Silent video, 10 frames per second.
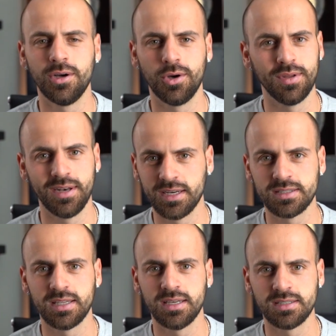on the
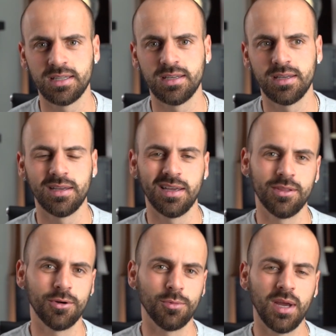next nice thing,
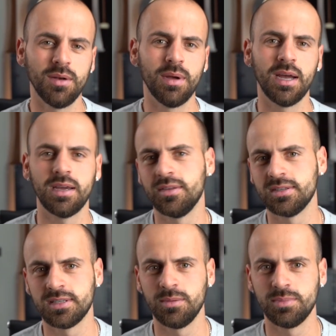and they're right back in the
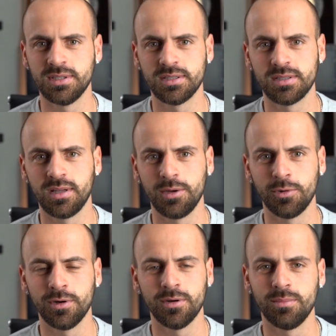same position they
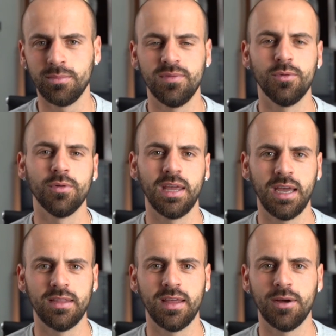were before they
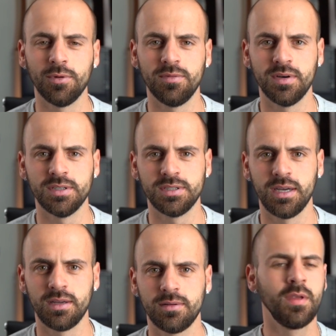had that refund
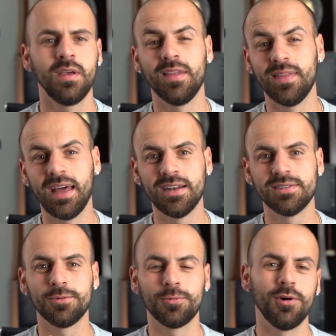check. And that
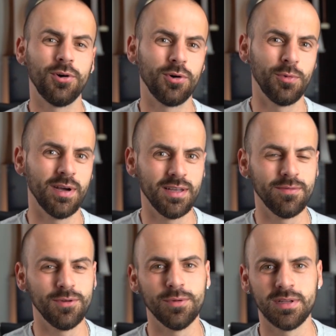is the wrong way
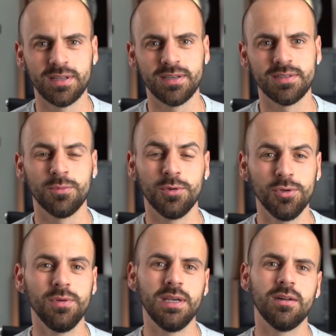of doing things. When
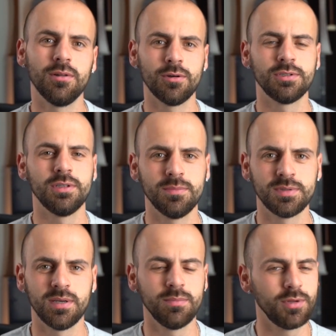you get a large lump
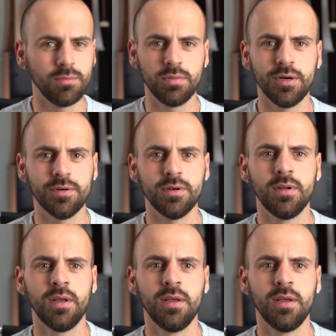sum, don't blow it.